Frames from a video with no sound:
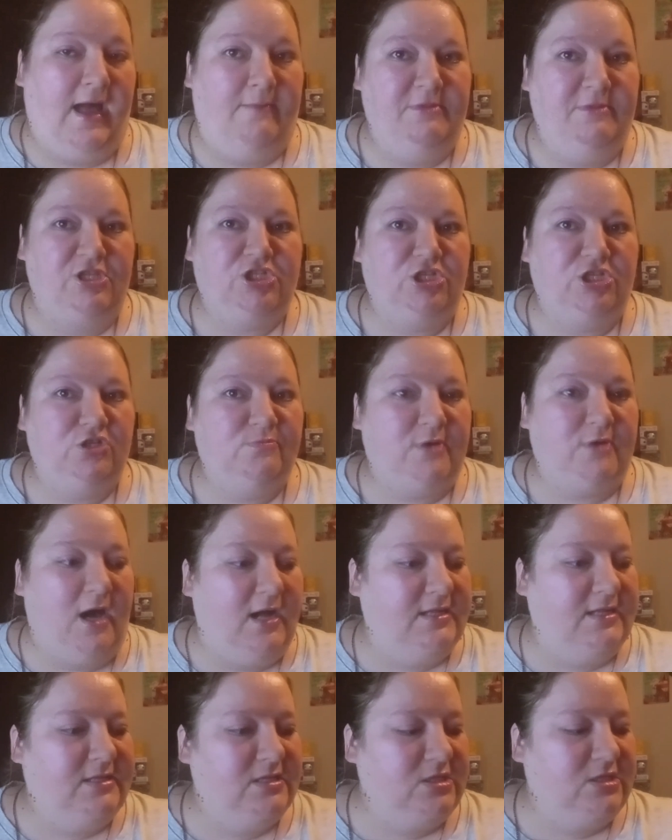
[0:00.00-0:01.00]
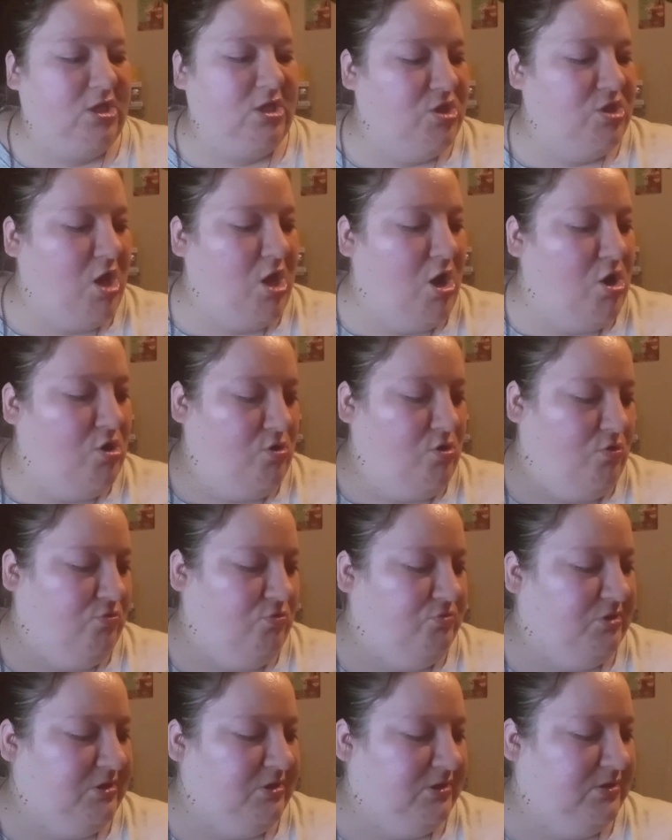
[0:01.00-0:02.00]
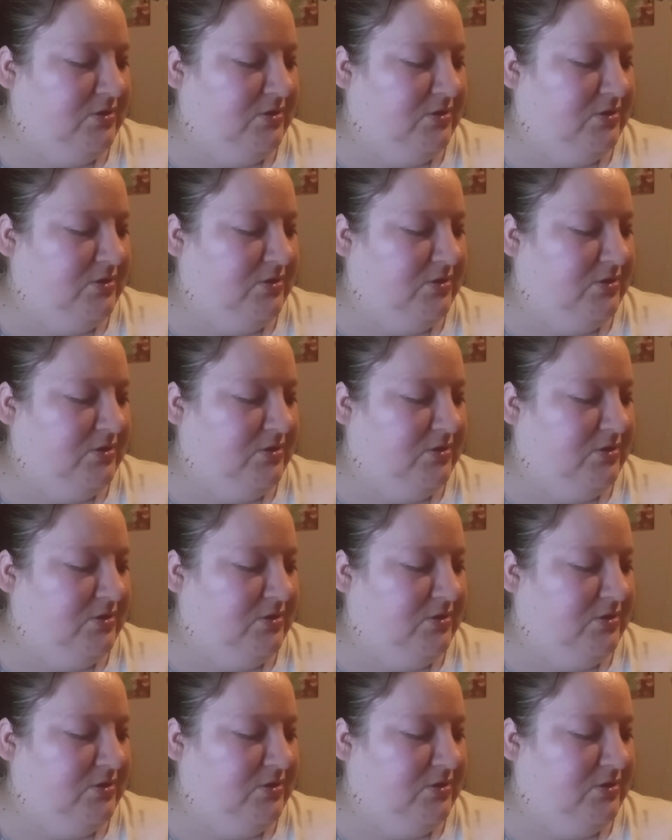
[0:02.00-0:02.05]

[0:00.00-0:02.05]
me two boxes of those.